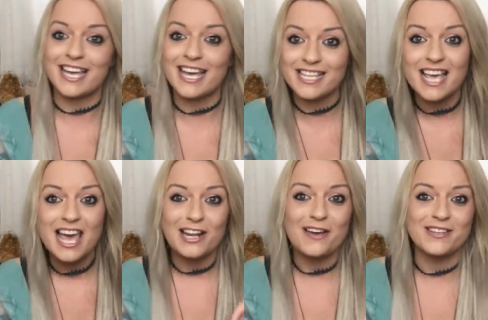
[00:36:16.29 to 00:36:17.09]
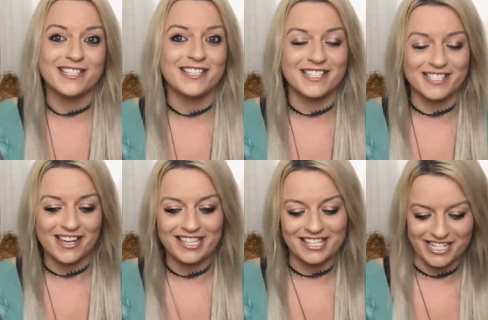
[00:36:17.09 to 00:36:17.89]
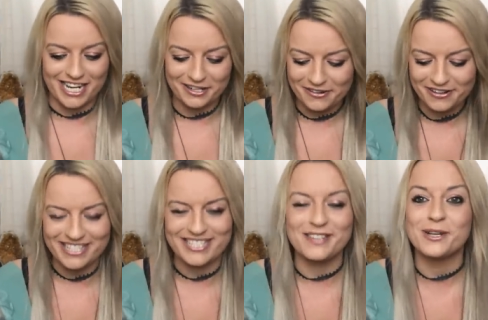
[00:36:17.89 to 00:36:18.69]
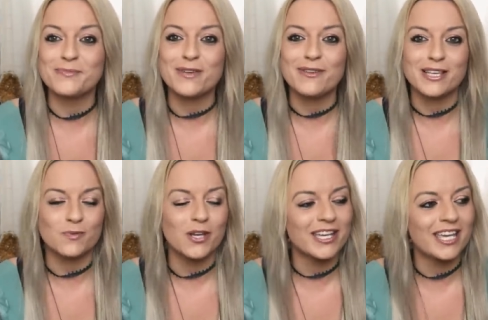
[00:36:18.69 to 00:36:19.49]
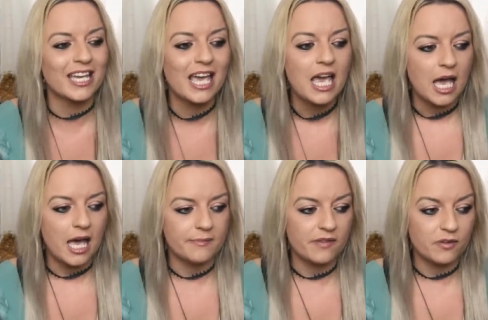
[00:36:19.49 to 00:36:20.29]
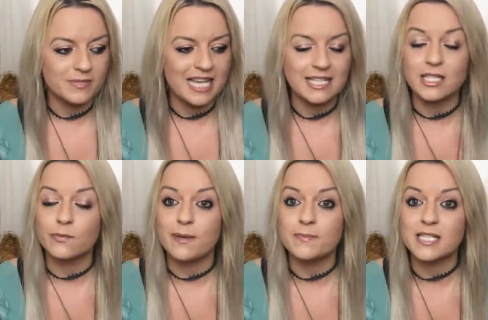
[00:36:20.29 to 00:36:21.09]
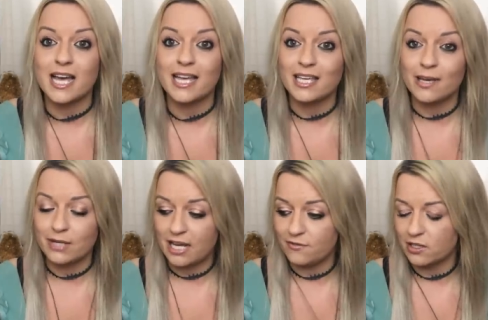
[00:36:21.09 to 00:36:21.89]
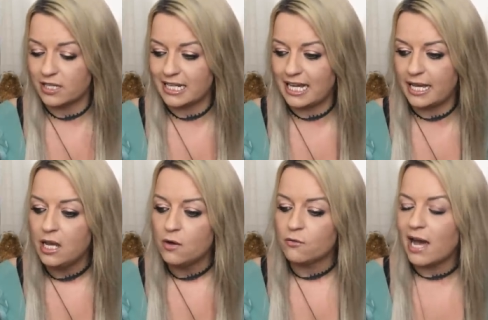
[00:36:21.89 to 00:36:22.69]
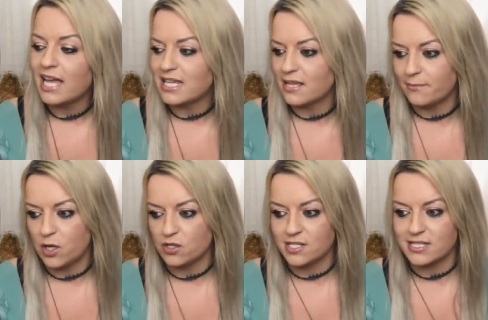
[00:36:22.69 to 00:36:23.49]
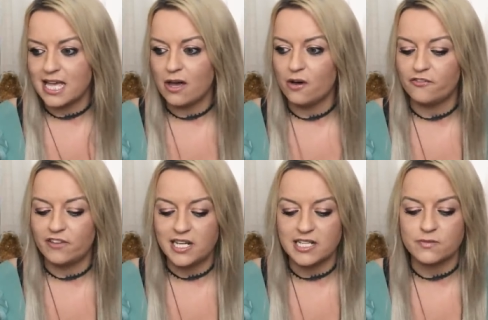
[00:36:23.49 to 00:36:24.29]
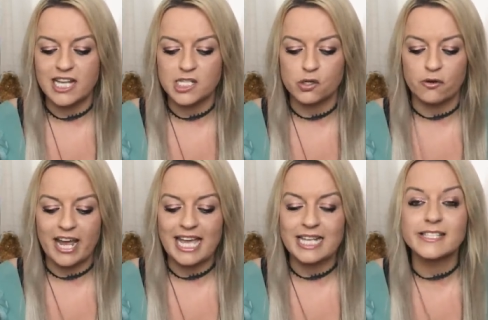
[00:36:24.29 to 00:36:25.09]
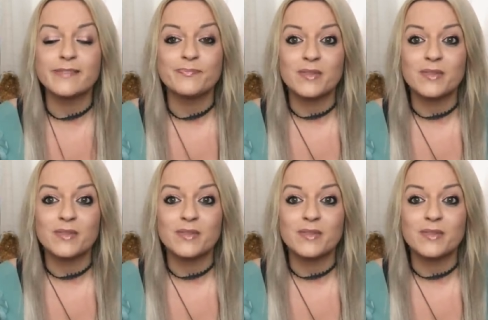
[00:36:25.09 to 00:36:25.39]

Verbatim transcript: days, lowest since I started the channel because all I'm doing is working. Um, I've updated the website, go and have a look at it. Ride the emotions out of Venus retrograde,